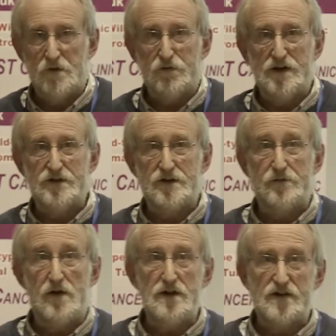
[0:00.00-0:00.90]
Freezers are
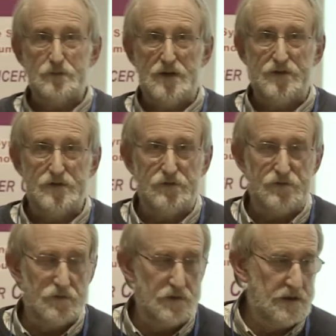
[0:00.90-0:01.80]
very expensive
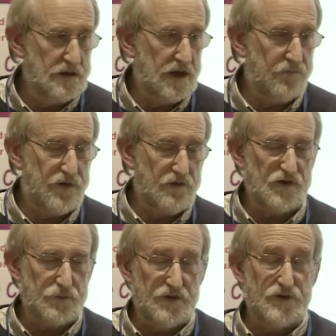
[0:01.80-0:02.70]
and very
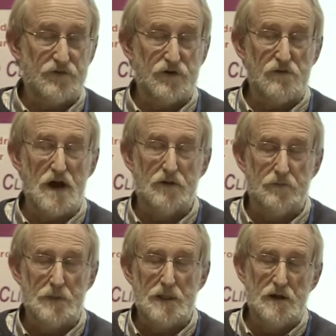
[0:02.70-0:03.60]
expensive to run.
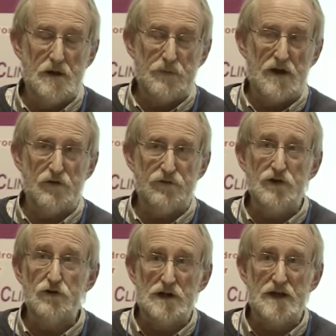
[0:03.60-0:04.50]
Paraffin
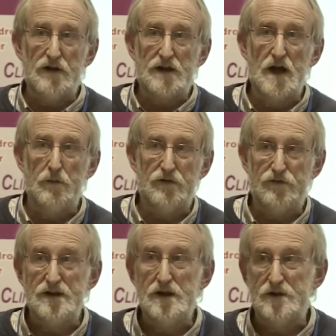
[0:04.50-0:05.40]
you can leave in a cupboard for
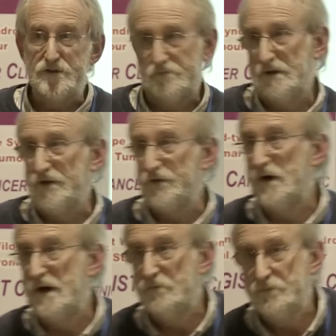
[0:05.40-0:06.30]
years and it's
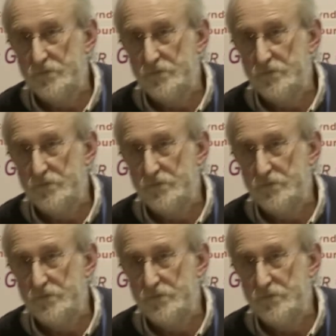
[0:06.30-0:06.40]
fine.